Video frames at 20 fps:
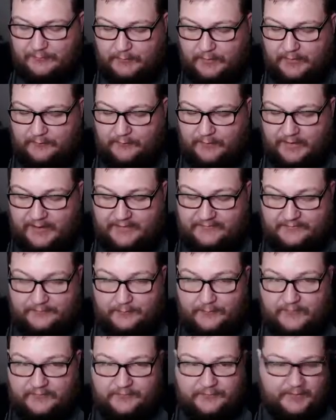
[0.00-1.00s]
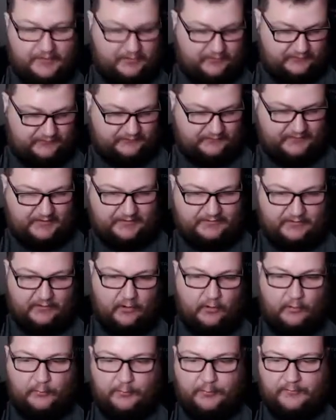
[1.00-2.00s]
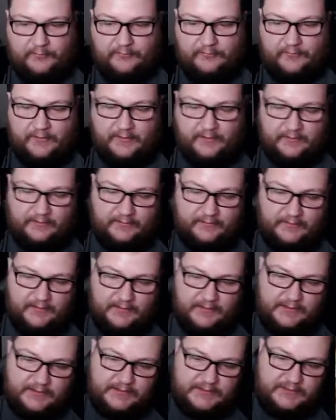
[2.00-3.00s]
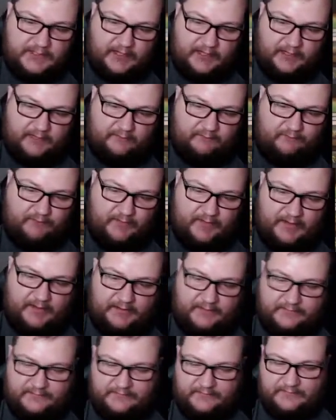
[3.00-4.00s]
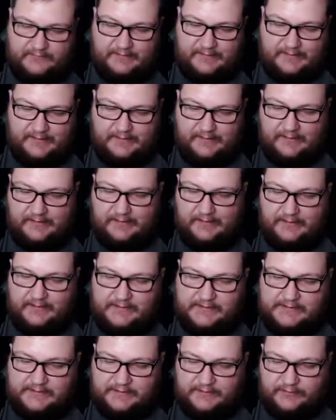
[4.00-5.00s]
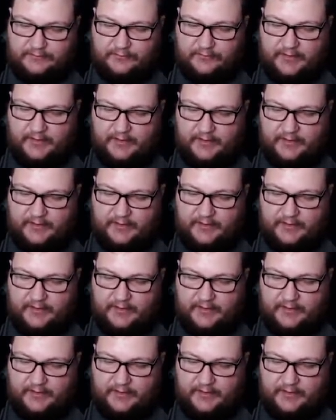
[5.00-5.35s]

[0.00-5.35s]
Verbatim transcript: why why it's a much better set to open than Shining Fates. So you